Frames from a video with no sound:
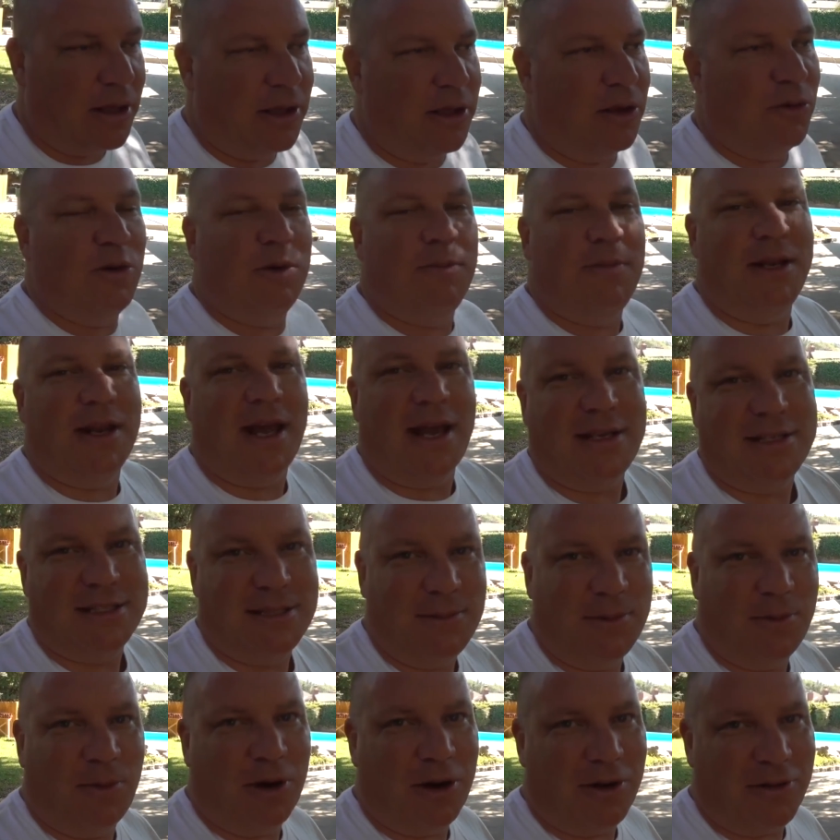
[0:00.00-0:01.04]
It would be nice
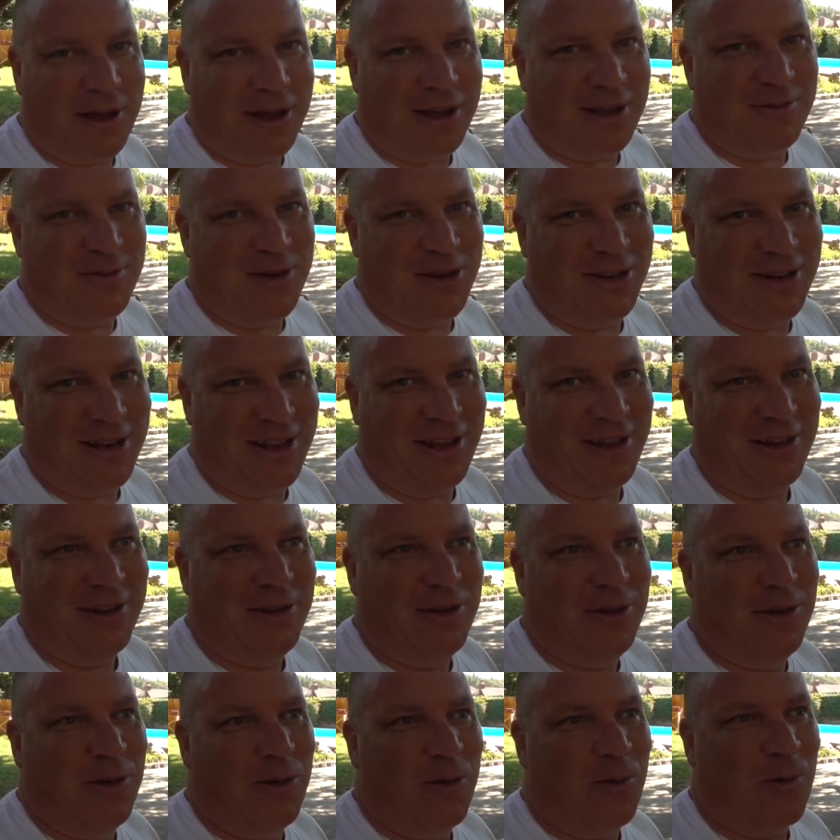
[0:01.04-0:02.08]
to be part of that community
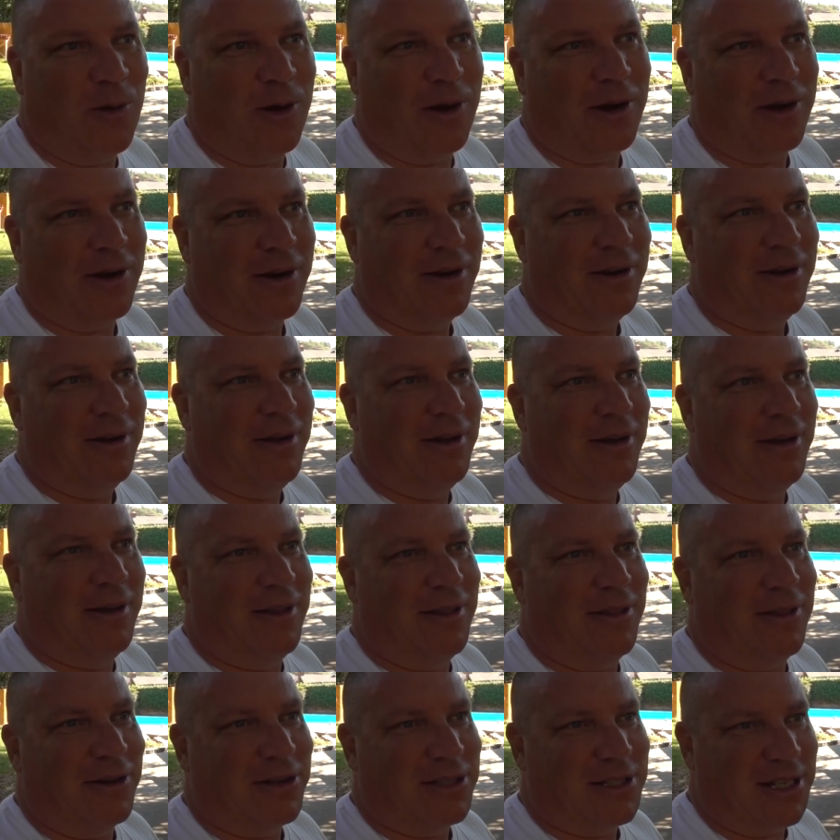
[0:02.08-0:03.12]
where
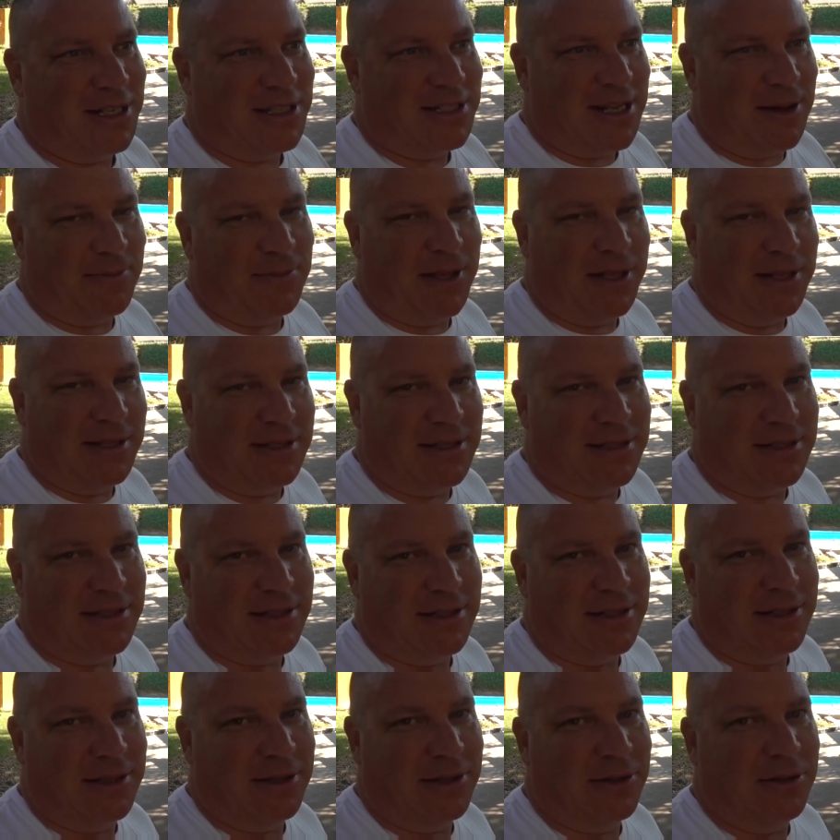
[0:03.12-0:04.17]
there's
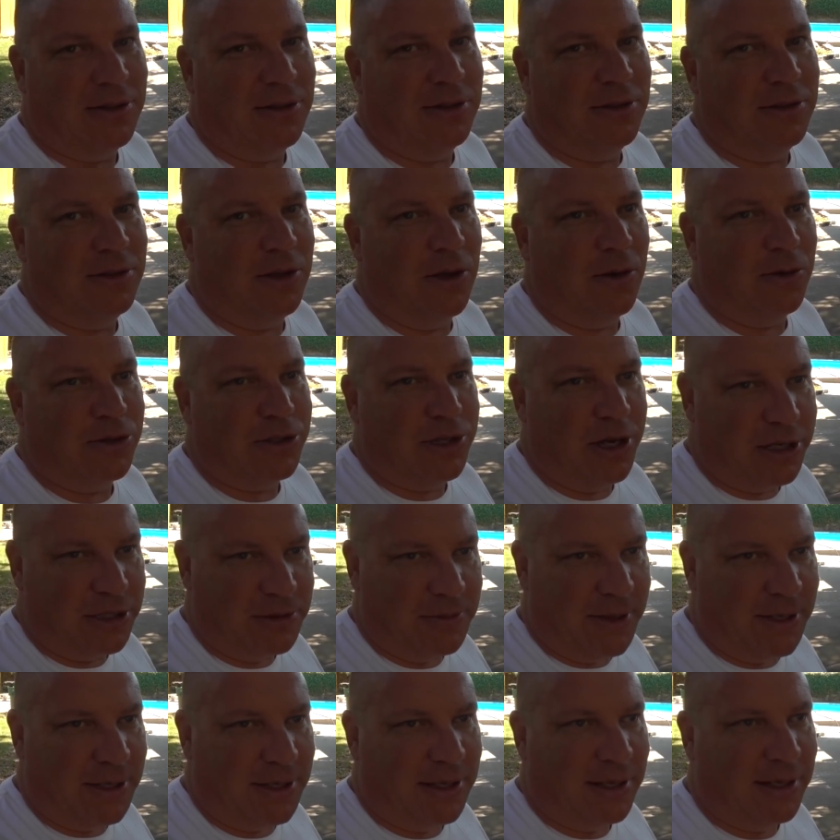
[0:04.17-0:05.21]
acceptance, no
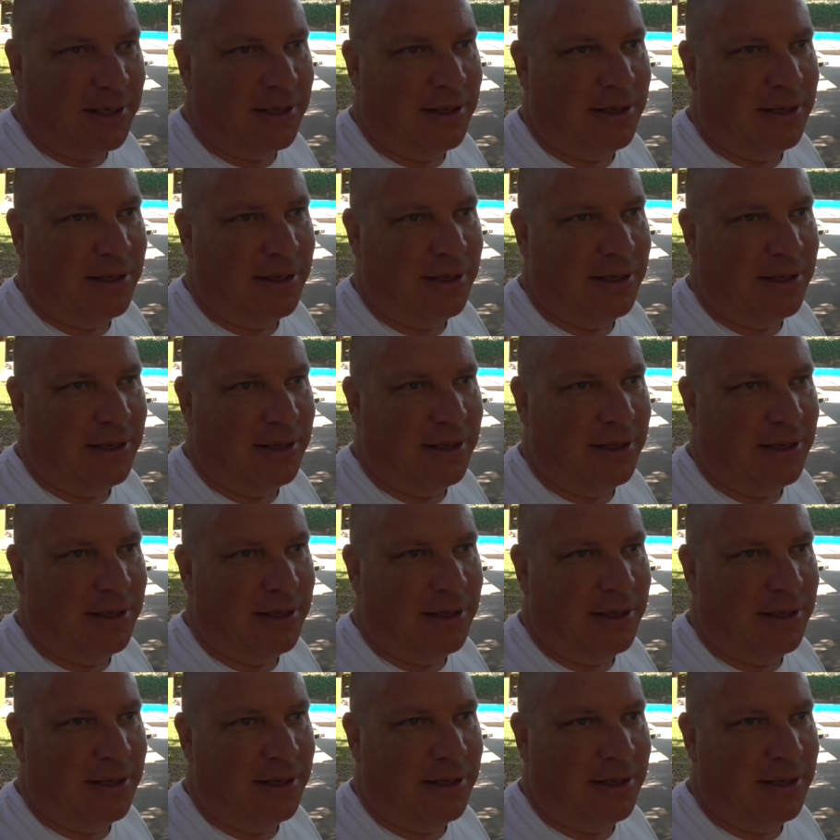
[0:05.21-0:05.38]
judgment.